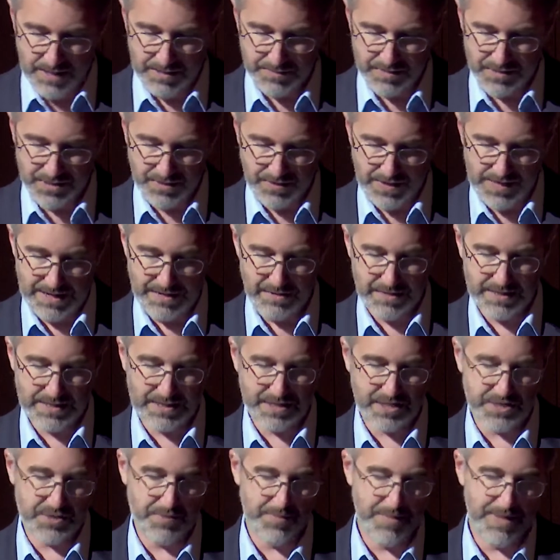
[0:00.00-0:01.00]
So Eric
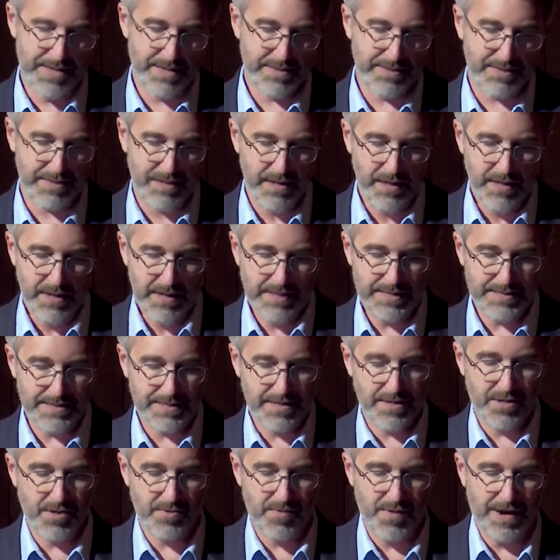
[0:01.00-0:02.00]
Smith is
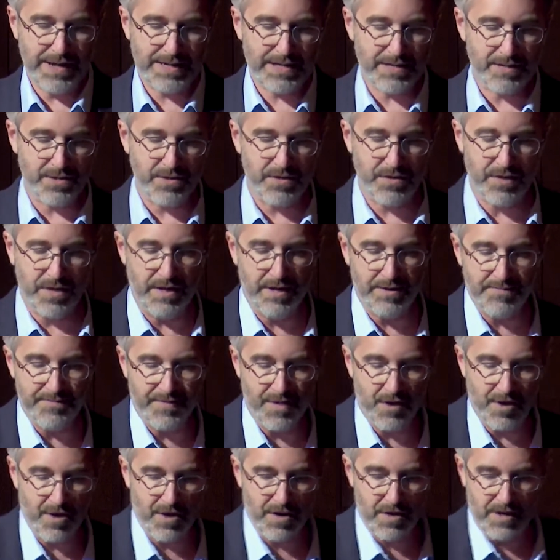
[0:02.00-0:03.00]
the director of
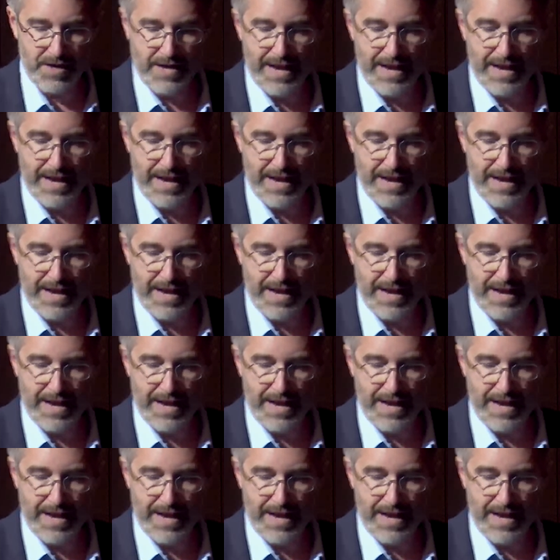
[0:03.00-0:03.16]
our